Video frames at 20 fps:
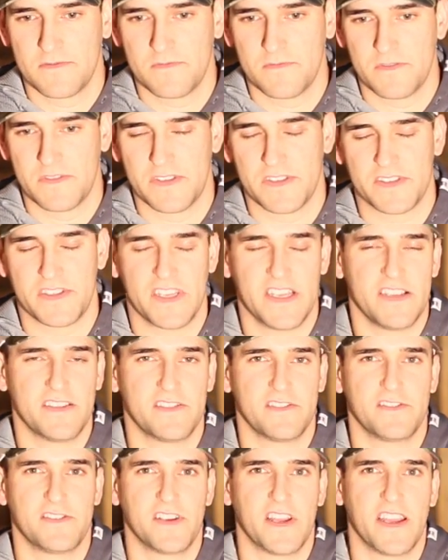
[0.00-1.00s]
When the
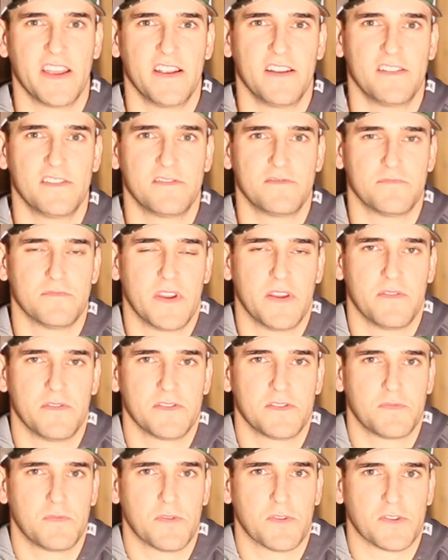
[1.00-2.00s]
season changed, maybe the
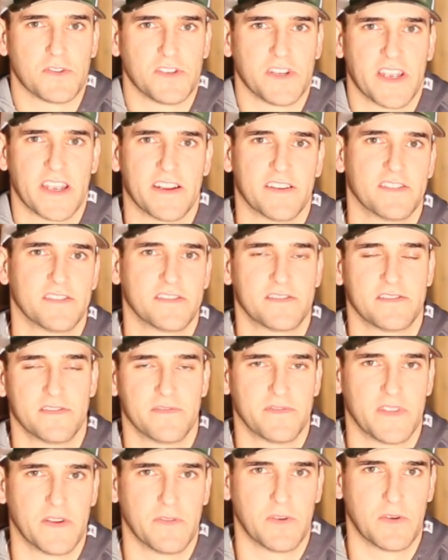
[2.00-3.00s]
sport changes.
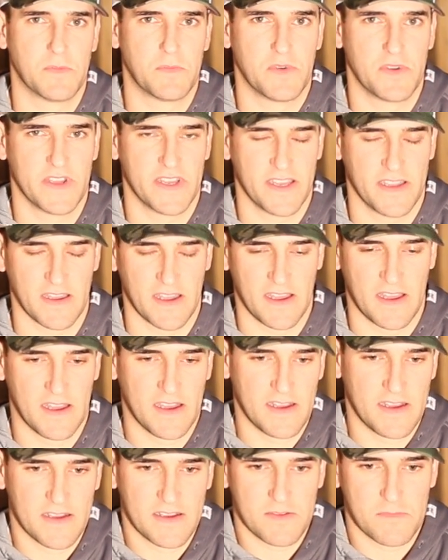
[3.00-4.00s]
If they want to play
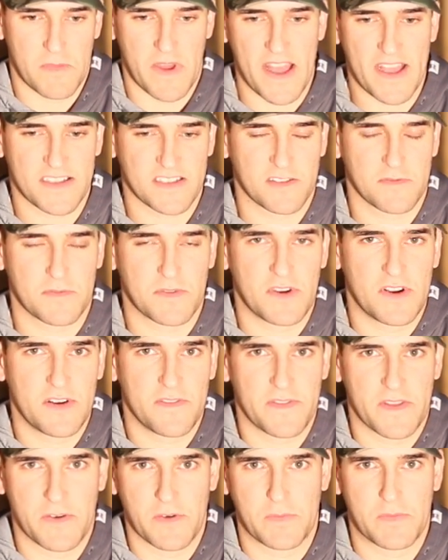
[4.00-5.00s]
basketball,
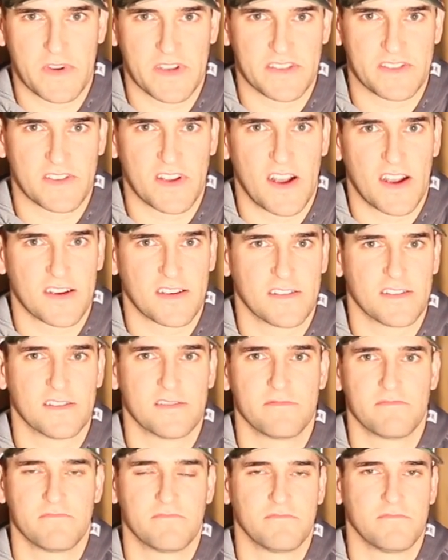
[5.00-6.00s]
if they want to play
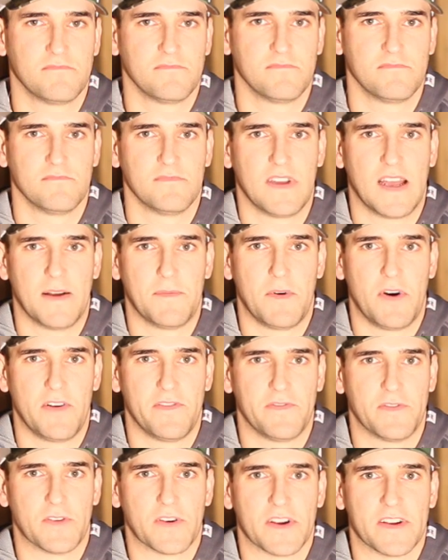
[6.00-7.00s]
soccer, I'm all
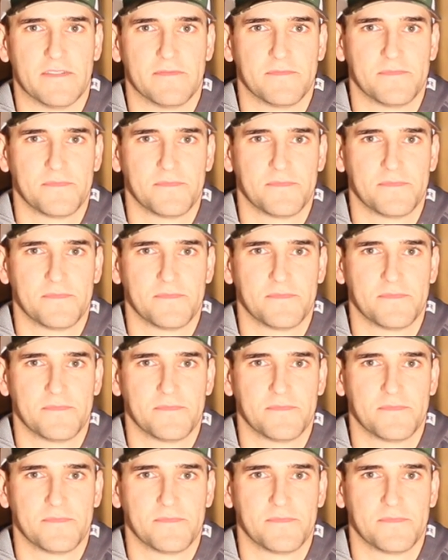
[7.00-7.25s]
for it.